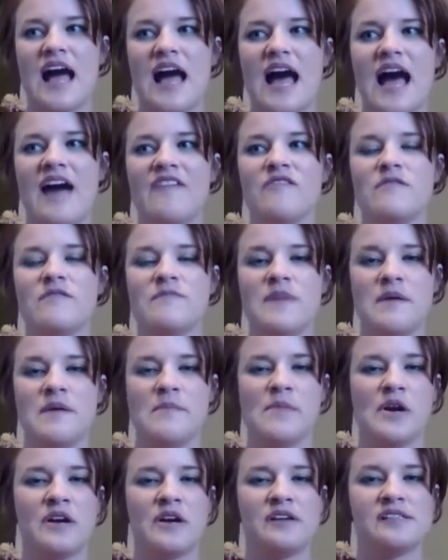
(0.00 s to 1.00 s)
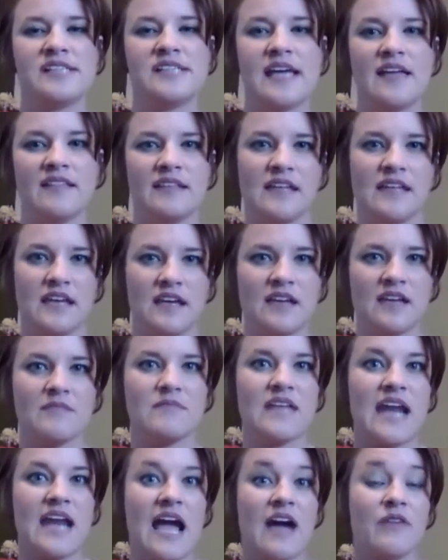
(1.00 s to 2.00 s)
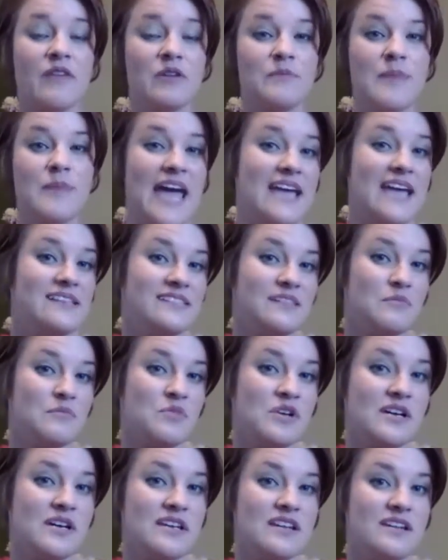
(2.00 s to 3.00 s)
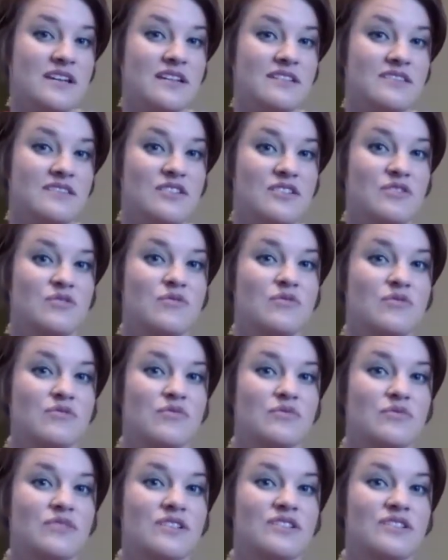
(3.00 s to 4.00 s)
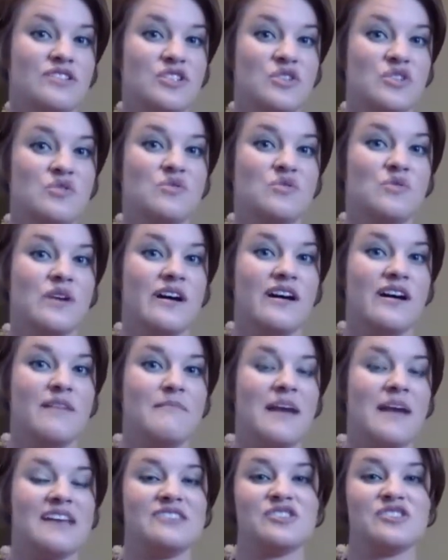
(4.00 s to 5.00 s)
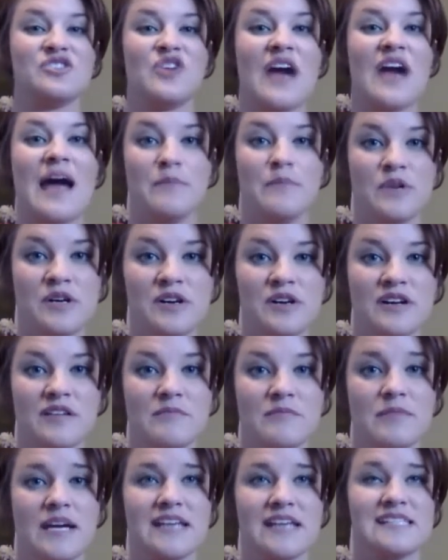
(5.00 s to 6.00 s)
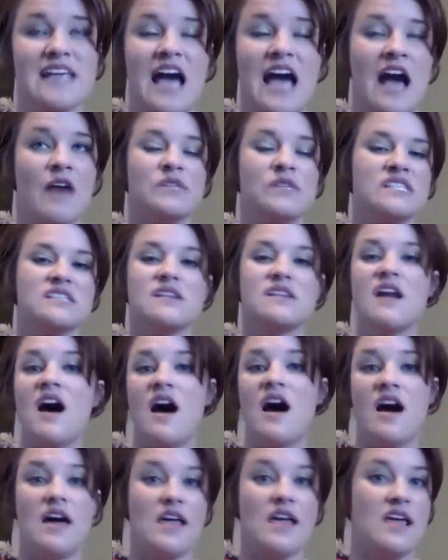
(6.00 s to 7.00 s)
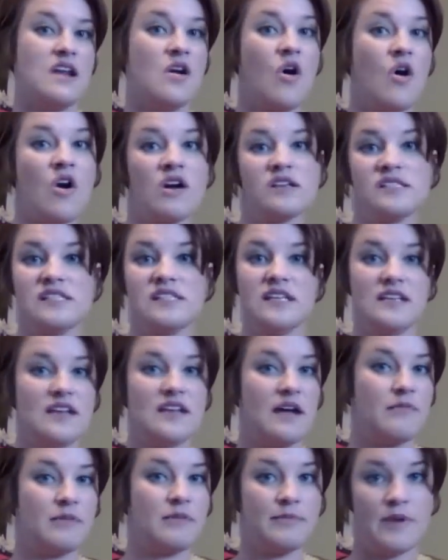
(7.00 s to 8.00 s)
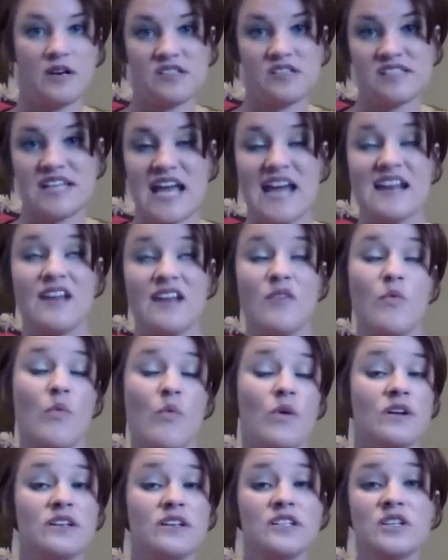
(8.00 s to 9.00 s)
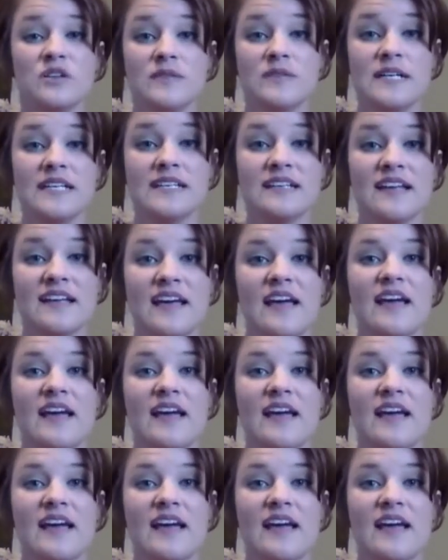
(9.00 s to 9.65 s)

I remember telling him that I would pay someone to do my scrapbook because I was not an artsy type of person. I didn't want to do it.